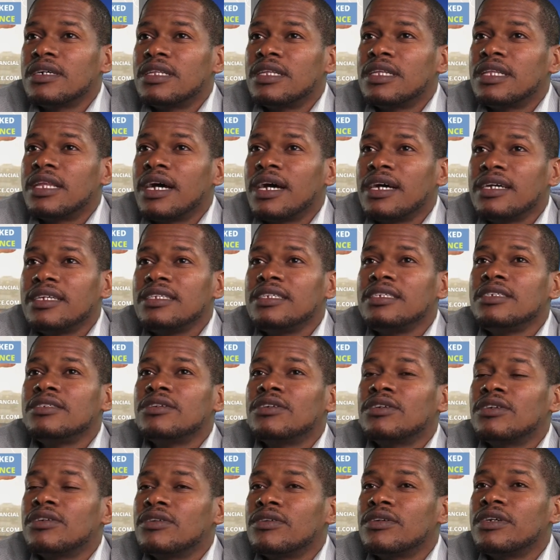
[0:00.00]
90
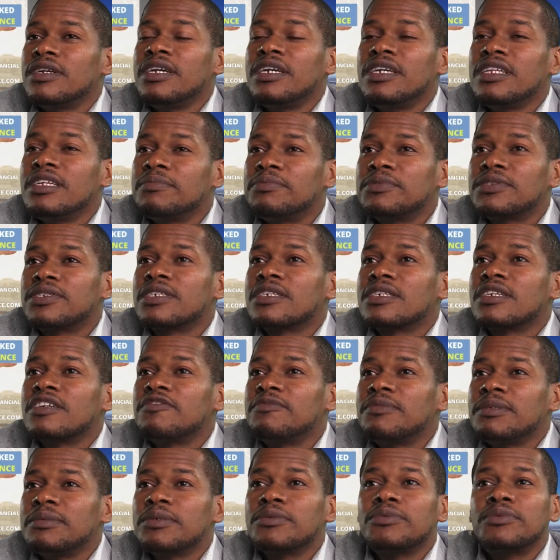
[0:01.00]
or 80%
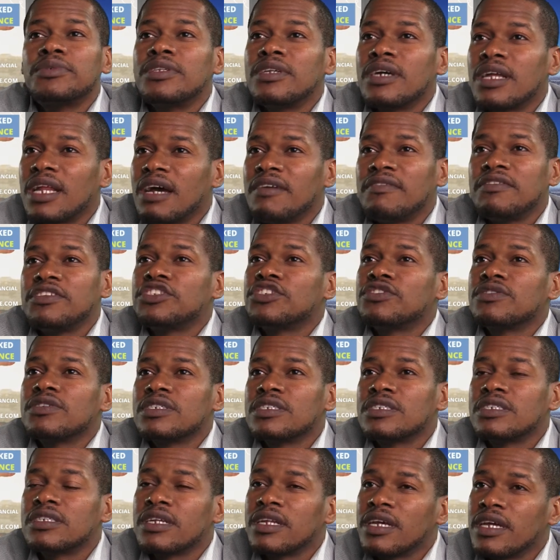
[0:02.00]
of people would not have
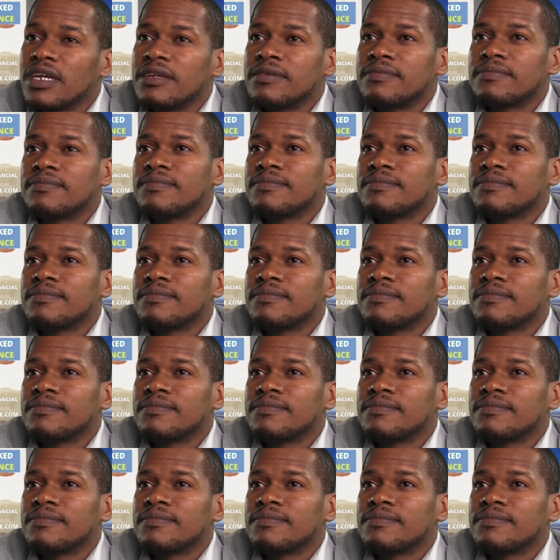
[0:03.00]
insurance today.